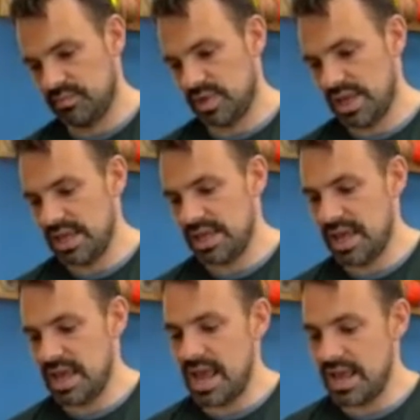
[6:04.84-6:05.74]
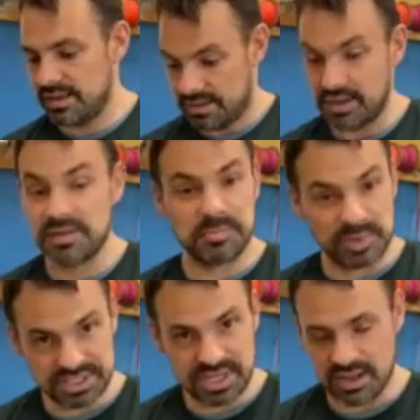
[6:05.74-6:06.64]
AKA a, a
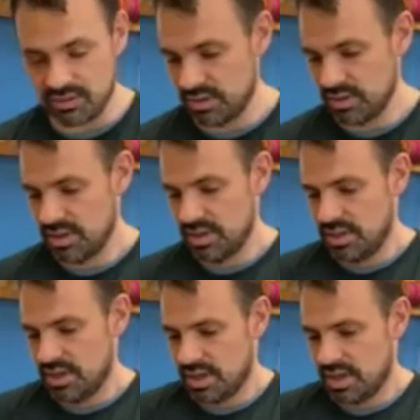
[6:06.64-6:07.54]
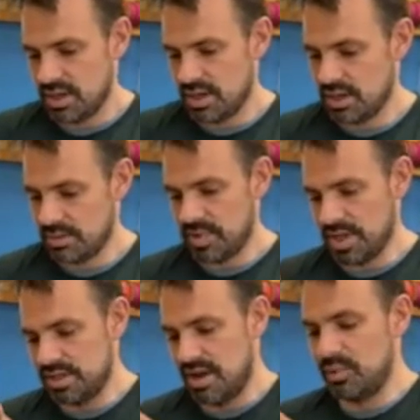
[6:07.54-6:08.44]
split tail, um,
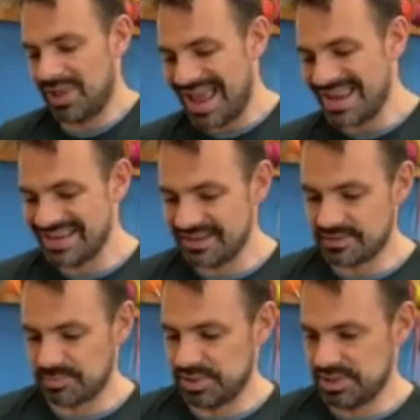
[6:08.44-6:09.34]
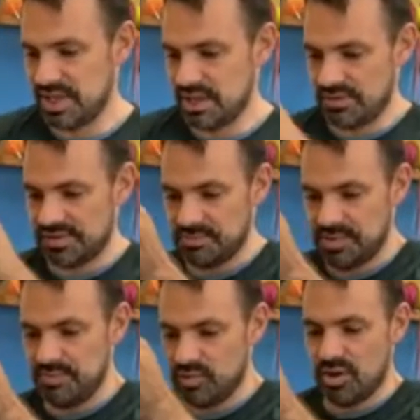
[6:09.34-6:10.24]
a double-ended split tail, some
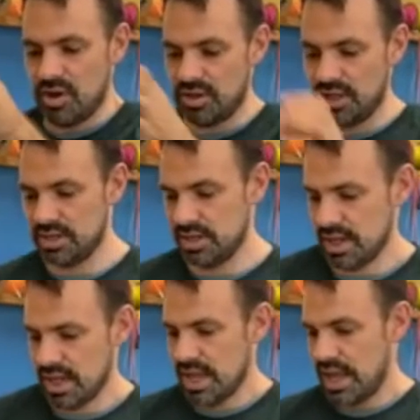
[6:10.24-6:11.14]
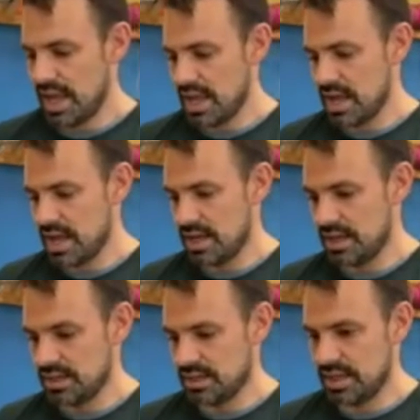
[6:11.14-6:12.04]
people call it.
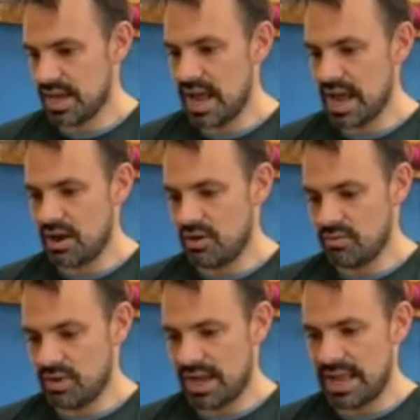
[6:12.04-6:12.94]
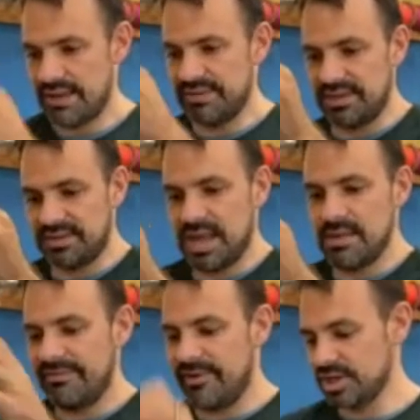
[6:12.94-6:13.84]
And now I have that
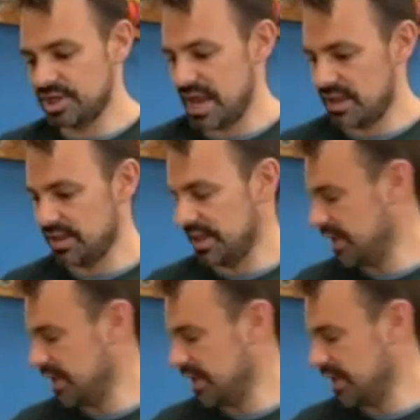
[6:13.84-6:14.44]
same functionality